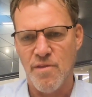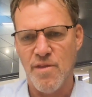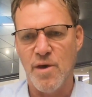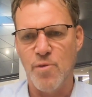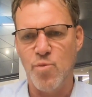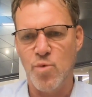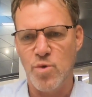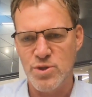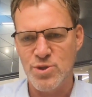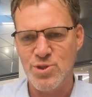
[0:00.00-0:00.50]

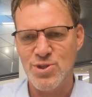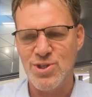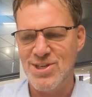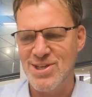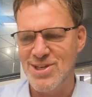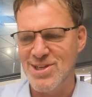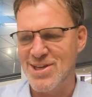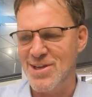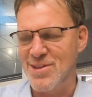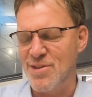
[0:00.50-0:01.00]
that we're
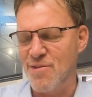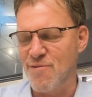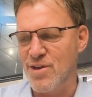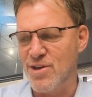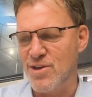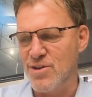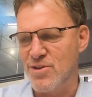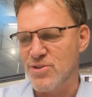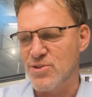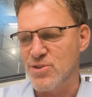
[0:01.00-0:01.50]
seeing in the
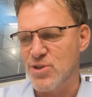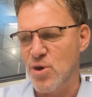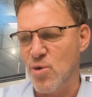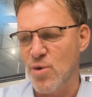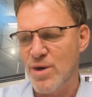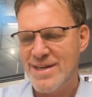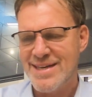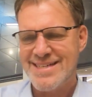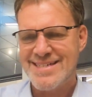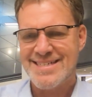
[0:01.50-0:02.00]
field. So
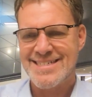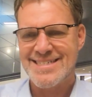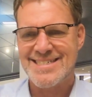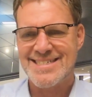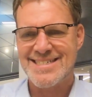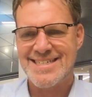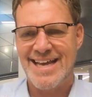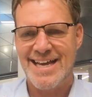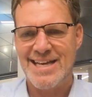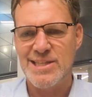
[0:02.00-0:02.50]

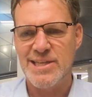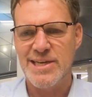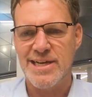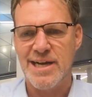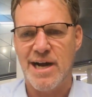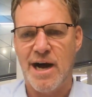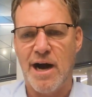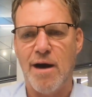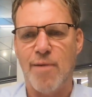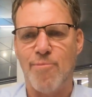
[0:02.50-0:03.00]

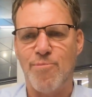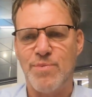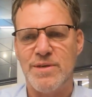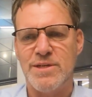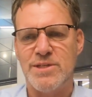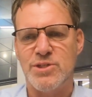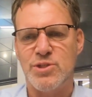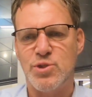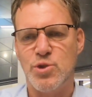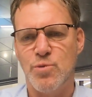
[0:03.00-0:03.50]
scaling up
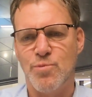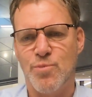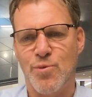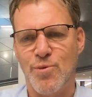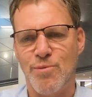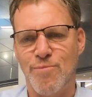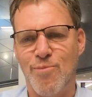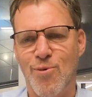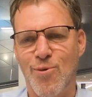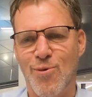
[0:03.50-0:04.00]
is
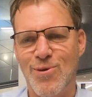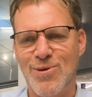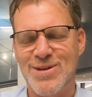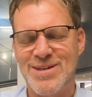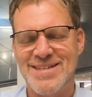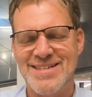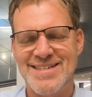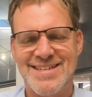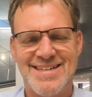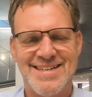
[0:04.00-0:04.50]
super
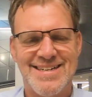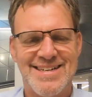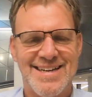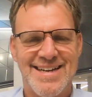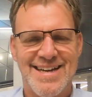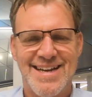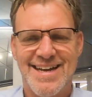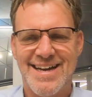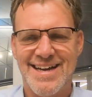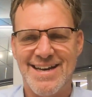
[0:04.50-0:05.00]
important.
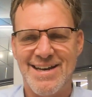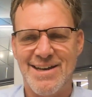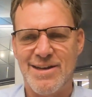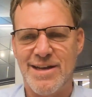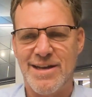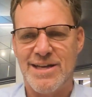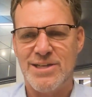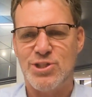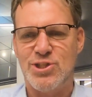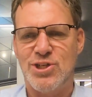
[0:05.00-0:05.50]
And
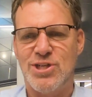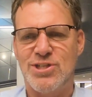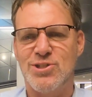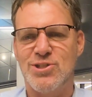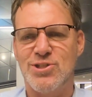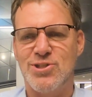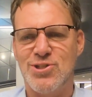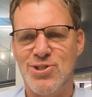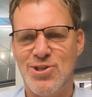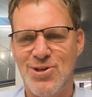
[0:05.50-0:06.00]
as Jensen